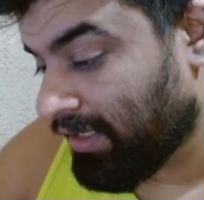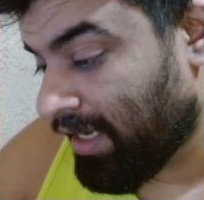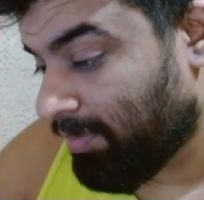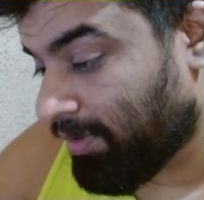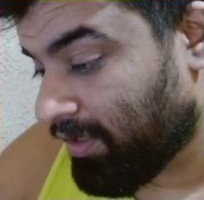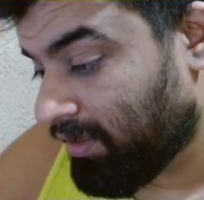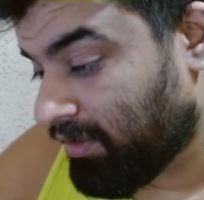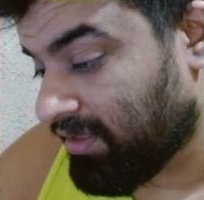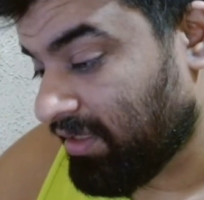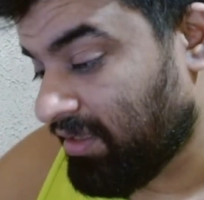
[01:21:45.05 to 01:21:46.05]
happened yet?
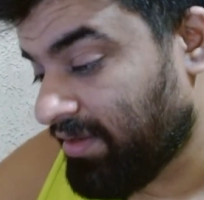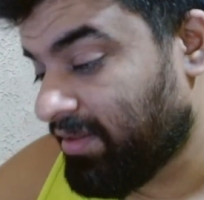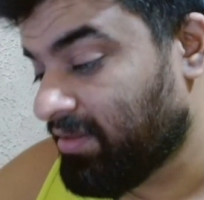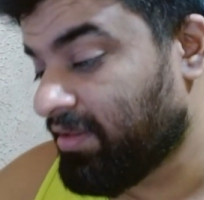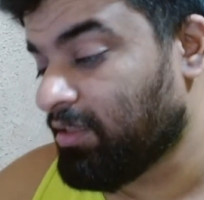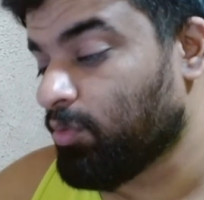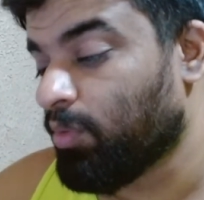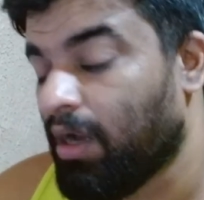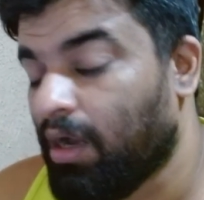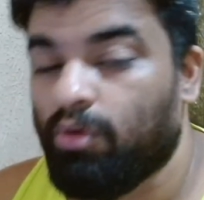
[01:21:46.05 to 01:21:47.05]
Still 0-0.
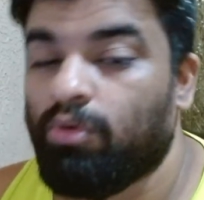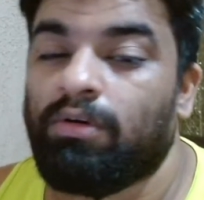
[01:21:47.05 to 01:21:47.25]
Wow.